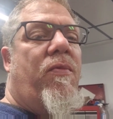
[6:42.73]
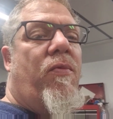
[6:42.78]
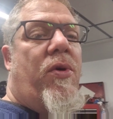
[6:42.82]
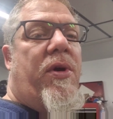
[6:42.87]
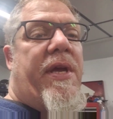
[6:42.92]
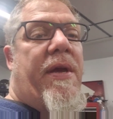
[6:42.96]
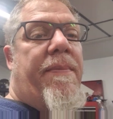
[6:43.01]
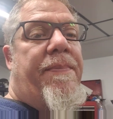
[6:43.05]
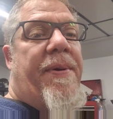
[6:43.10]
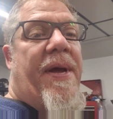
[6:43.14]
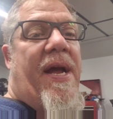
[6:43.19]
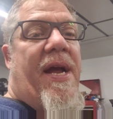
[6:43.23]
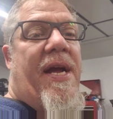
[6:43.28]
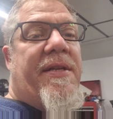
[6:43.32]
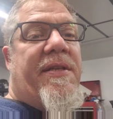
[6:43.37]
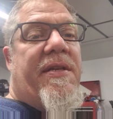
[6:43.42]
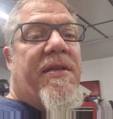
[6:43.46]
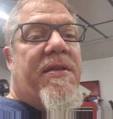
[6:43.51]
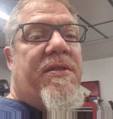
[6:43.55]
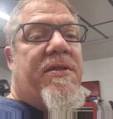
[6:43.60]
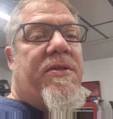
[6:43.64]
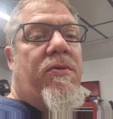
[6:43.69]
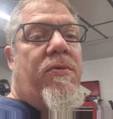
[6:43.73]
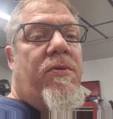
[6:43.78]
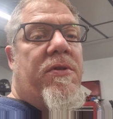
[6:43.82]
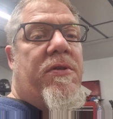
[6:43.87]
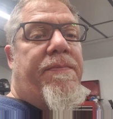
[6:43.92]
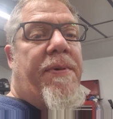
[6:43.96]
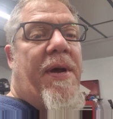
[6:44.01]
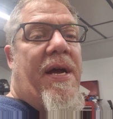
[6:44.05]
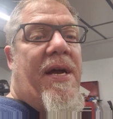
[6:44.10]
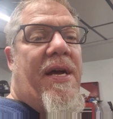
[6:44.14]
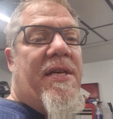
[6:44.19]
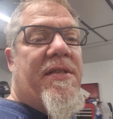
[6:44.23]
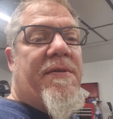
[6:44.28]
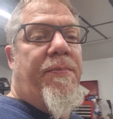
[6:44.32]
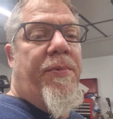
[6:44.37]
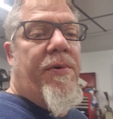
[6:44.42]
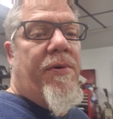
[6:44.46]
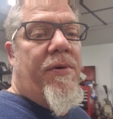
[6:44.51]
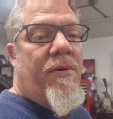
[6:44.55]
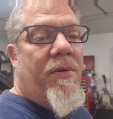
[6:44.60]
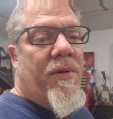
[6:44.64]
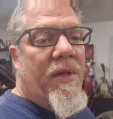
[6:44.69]
we'll get back to you as soon as
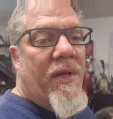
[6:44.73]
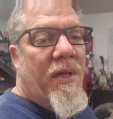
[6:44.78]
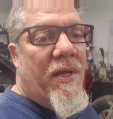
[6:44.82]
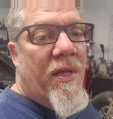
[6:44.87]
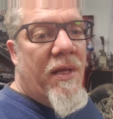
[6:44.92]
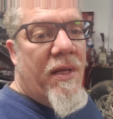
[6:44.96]
possible.